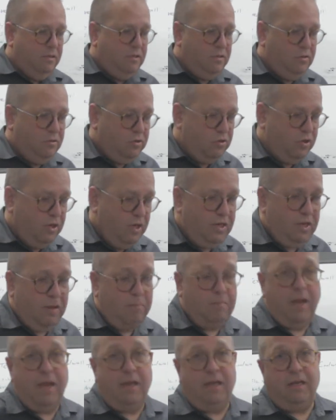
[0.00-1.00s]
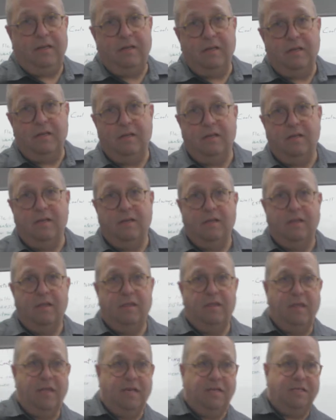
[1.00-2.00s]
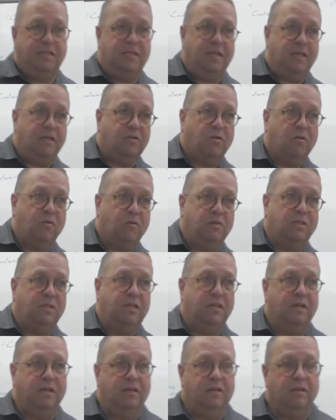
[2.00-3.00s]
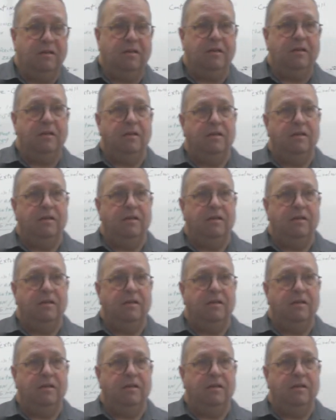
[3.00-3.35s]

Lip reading: It's usually the main things that causing